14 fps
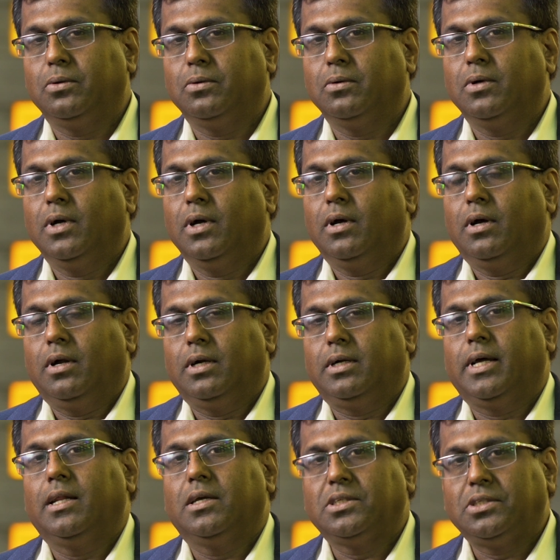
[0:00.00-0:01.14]
to
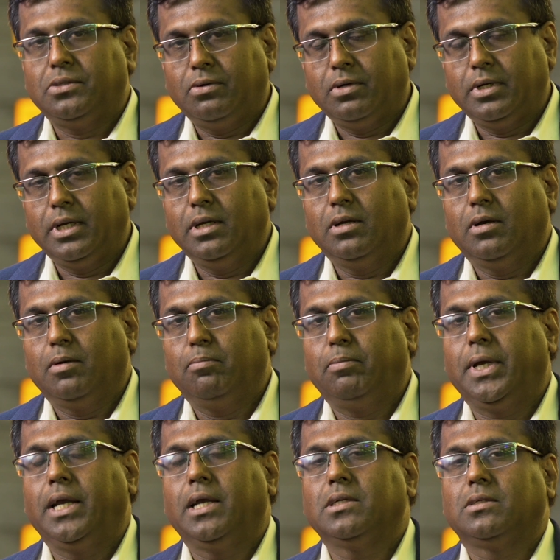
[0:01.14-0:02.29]
tell a story
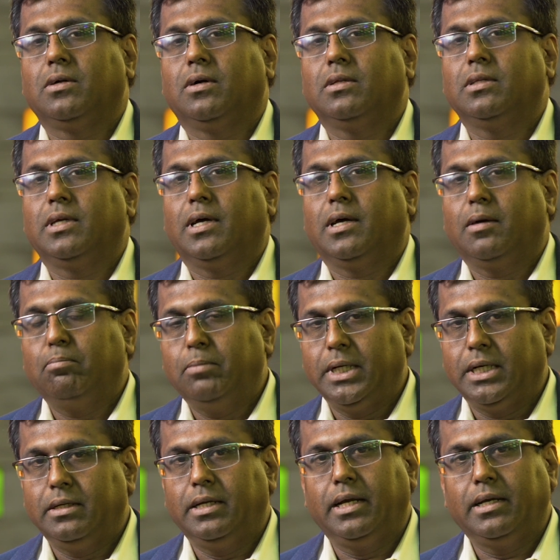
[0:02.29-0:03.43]
based on the
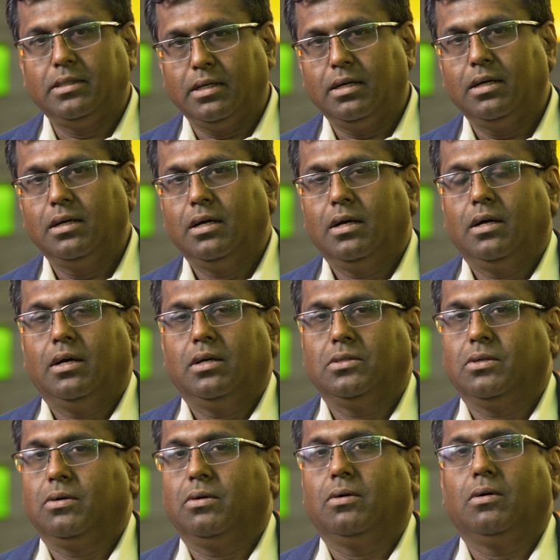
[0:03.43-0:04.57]
big data.
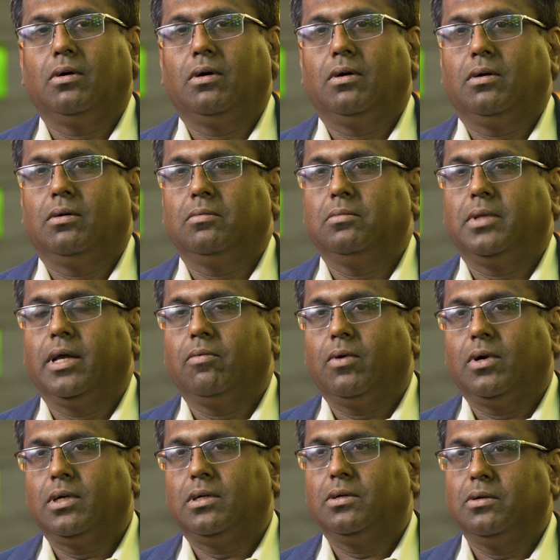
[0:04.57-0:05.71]
So they
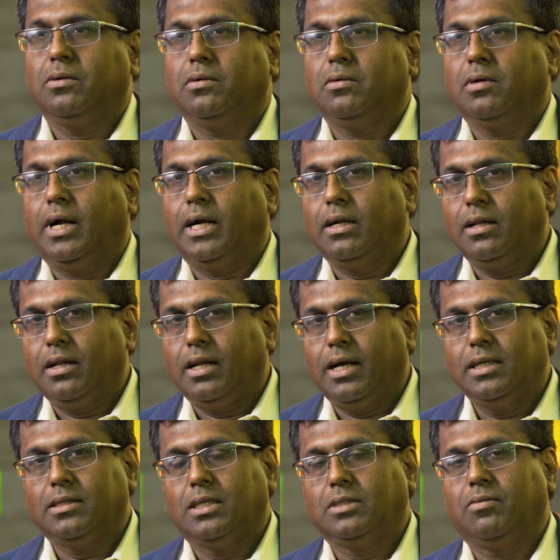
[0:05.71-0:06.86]
want to
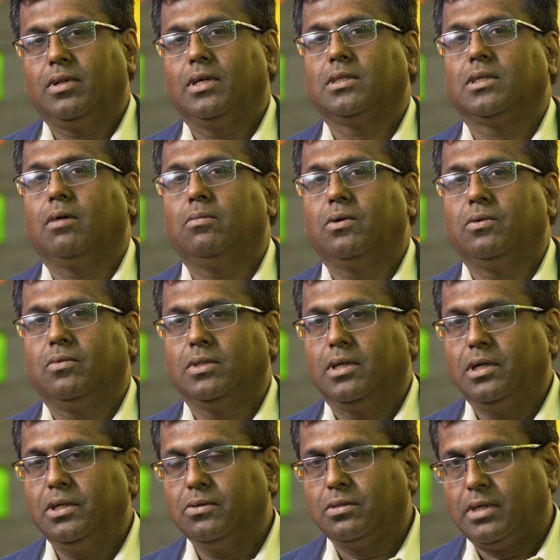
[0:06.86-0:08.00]
analyze as well as come out with
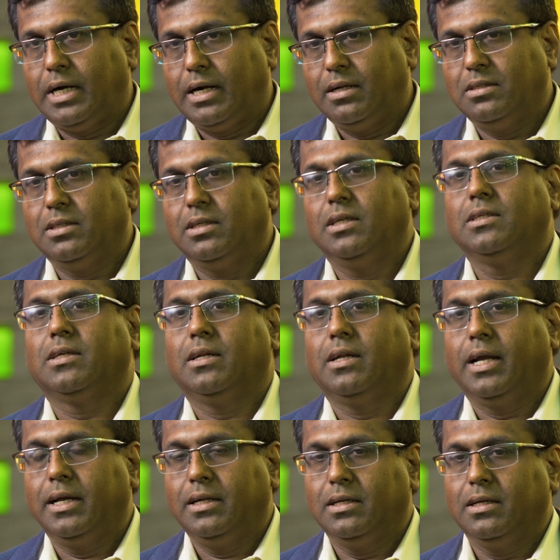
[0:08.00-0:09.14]
the new strategies and
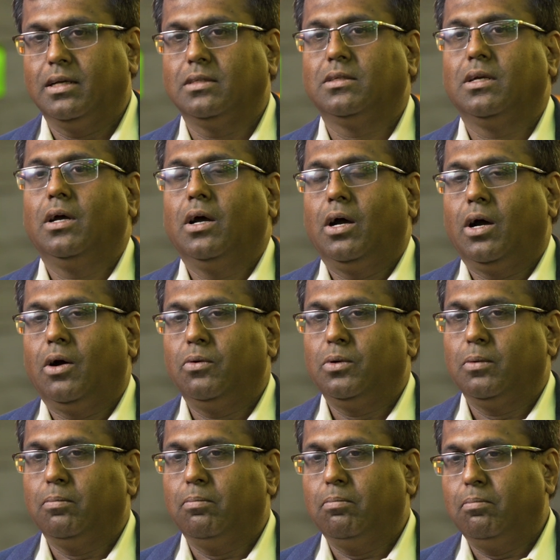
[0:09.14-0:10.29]
ideas, how
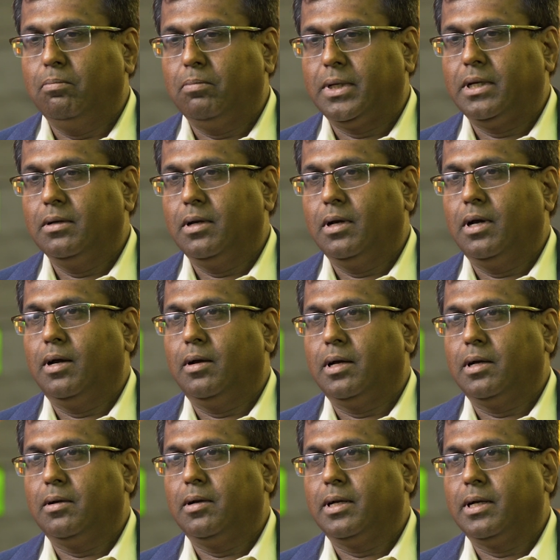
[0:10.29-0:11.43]
to
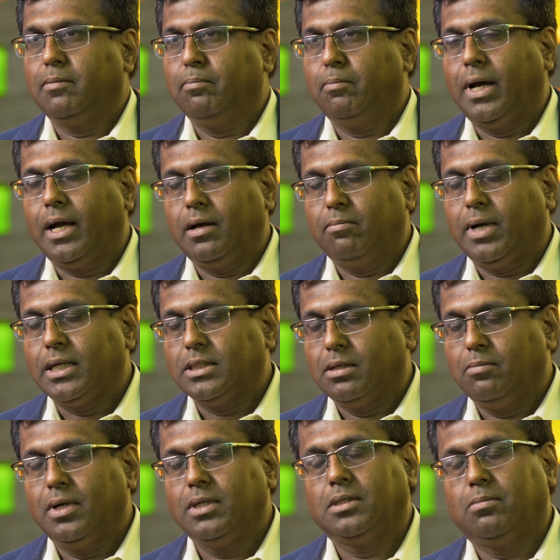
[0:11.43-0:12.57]

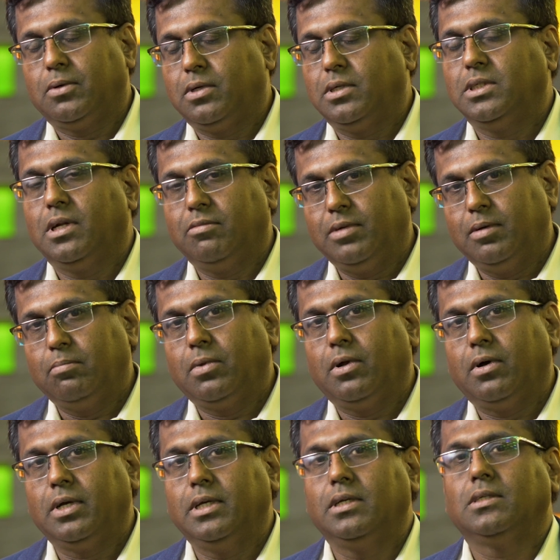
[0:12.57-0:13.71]
maximize the potential of
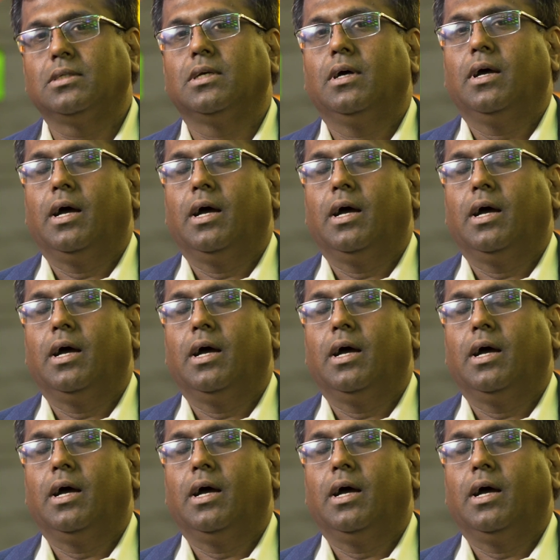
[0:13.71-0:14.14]
employees